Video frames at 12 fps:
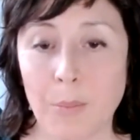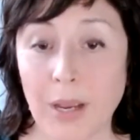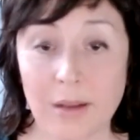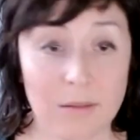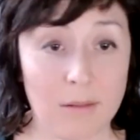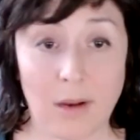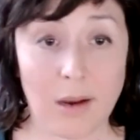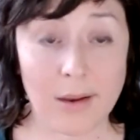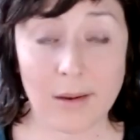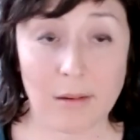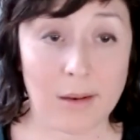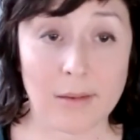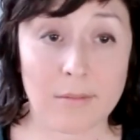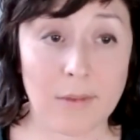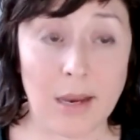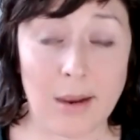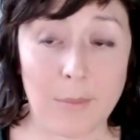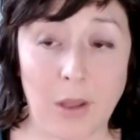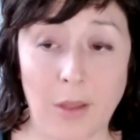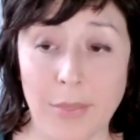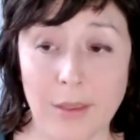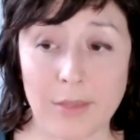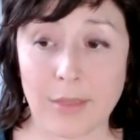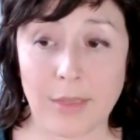But I I um, I
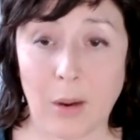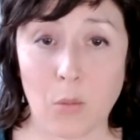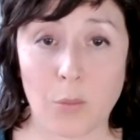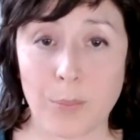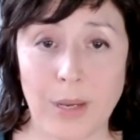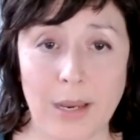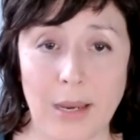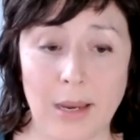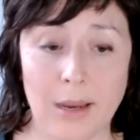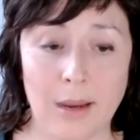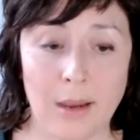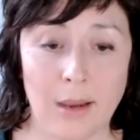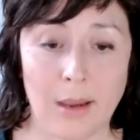think that that would be